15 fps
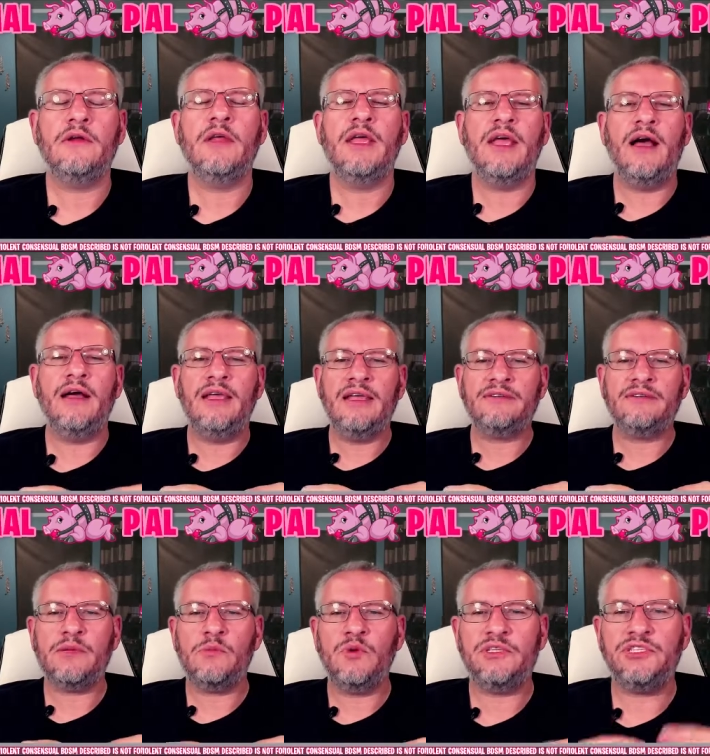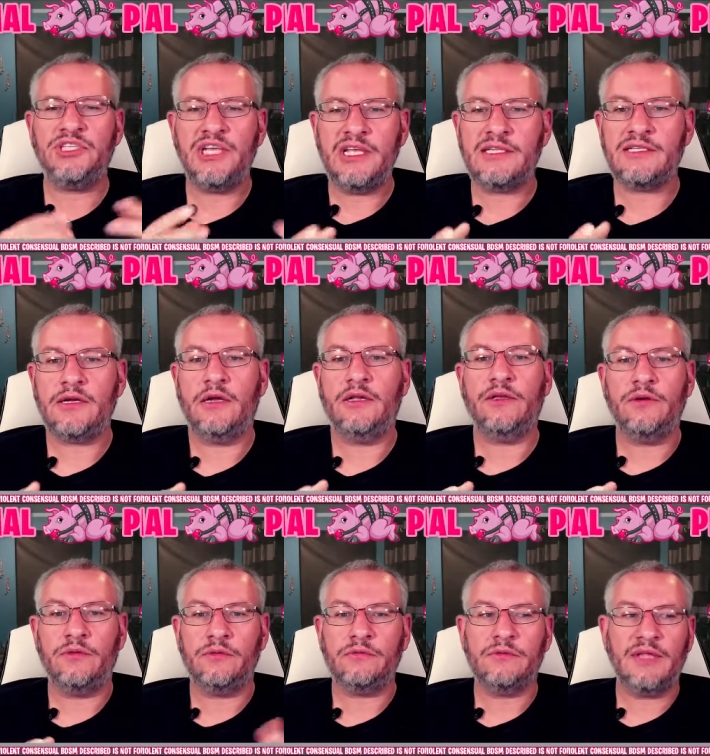Uh, if someone cheats on
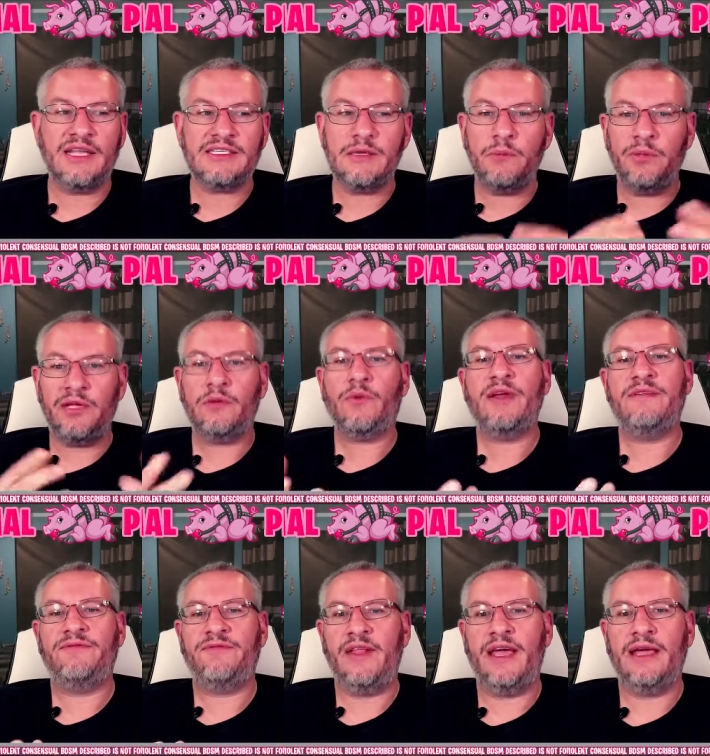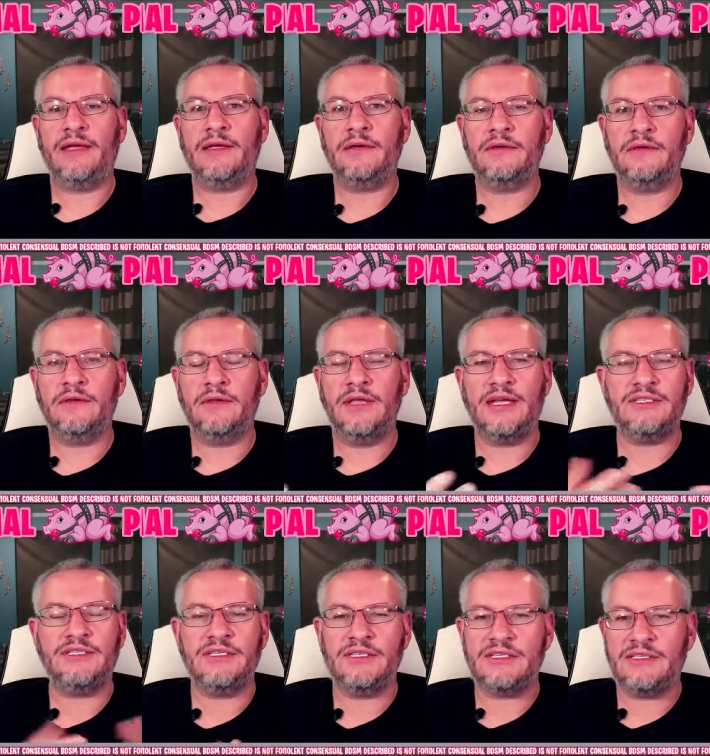you, that's a big red flag. That's
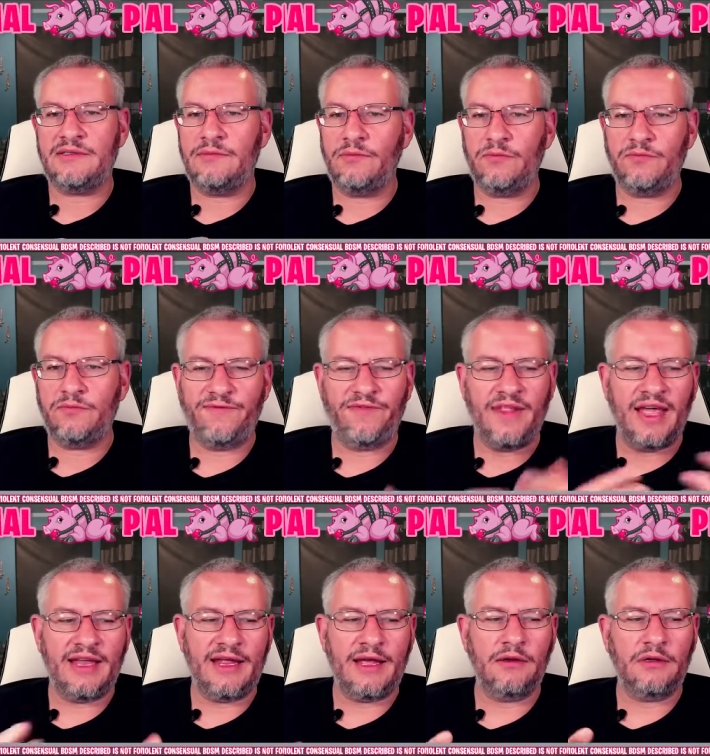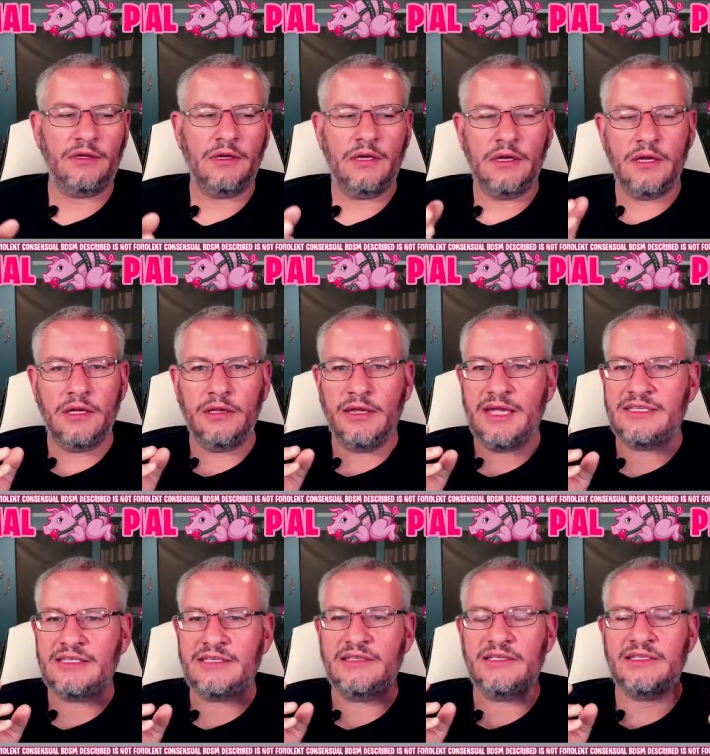just flat out.
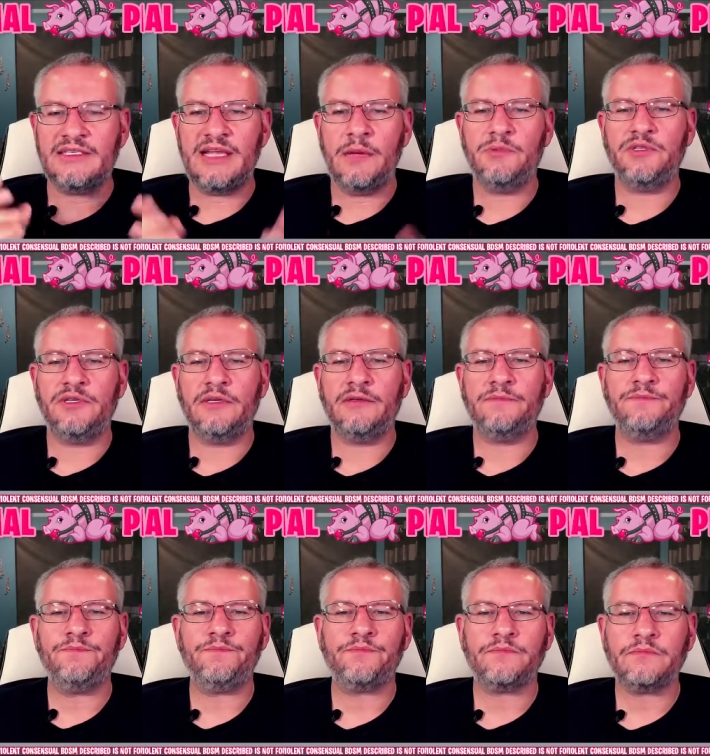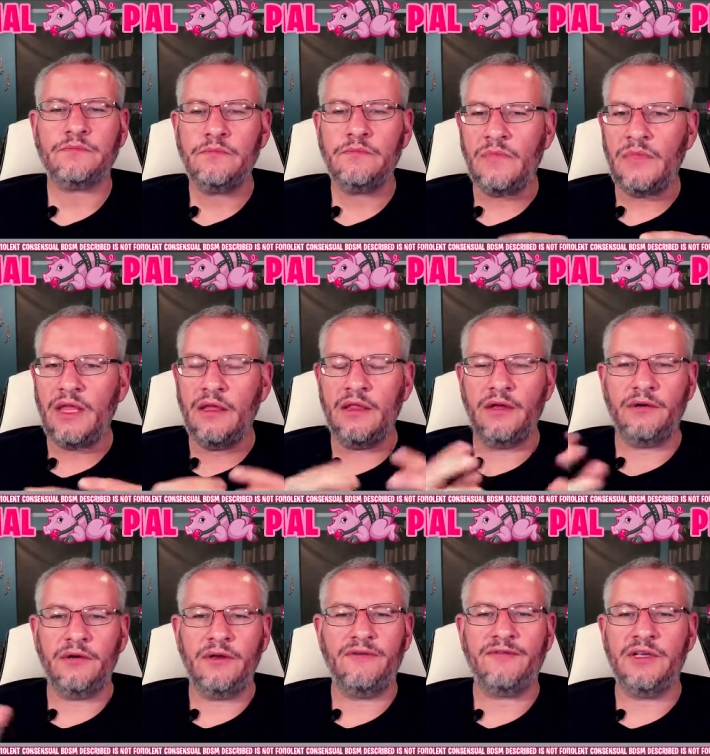That's deception. There,
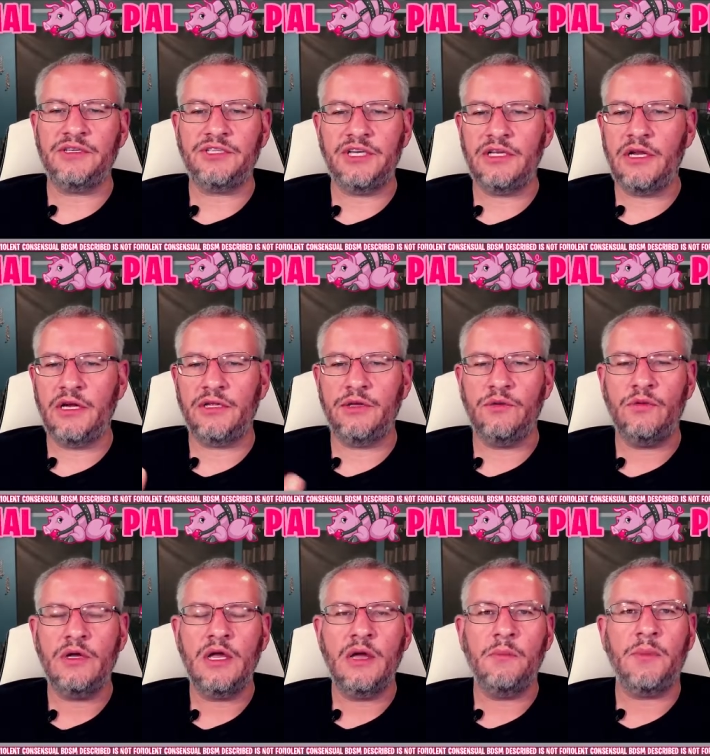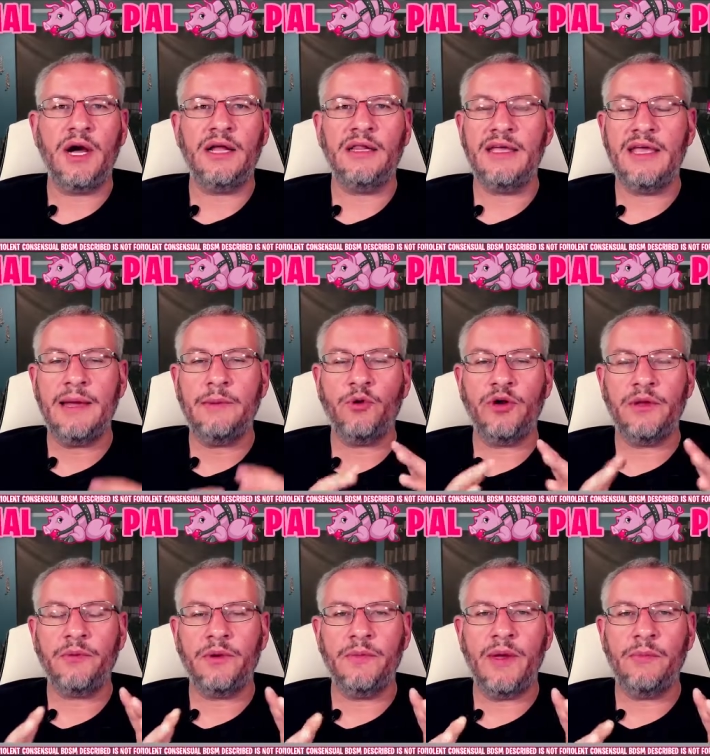if they cheat on you, polyamory.
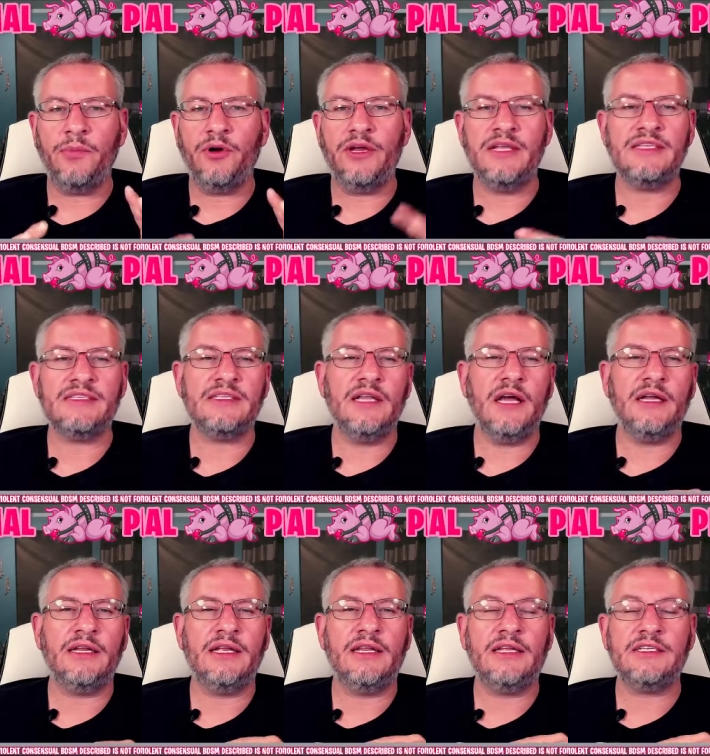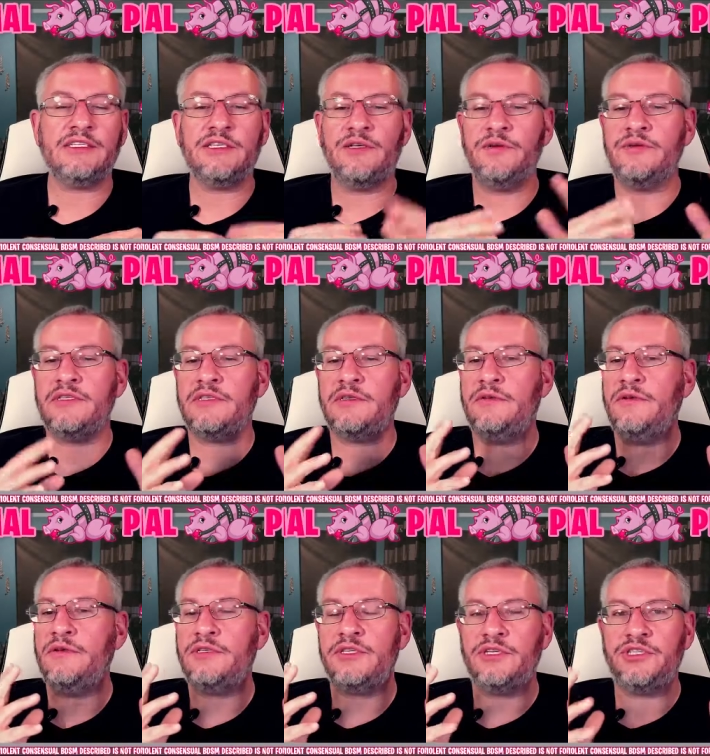Remember, is not an excuse
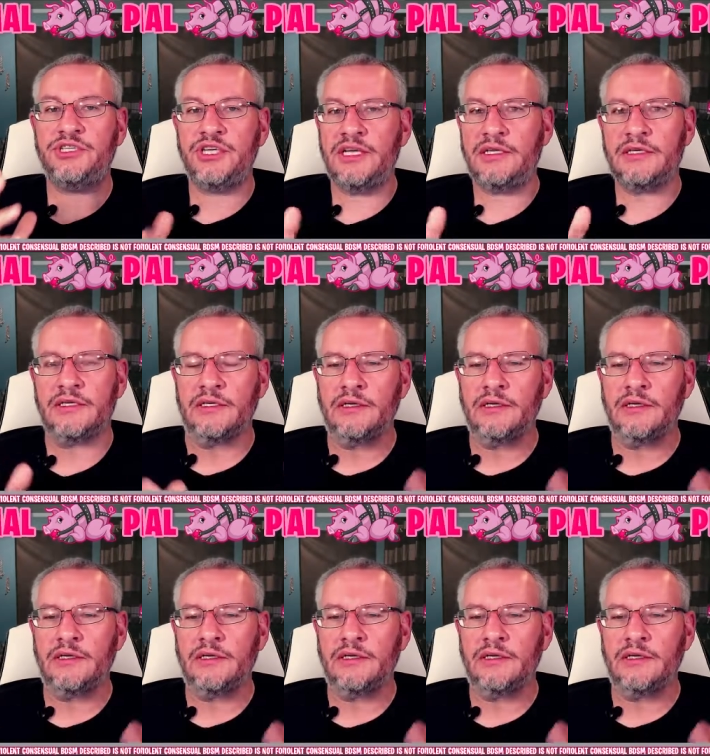to cheat.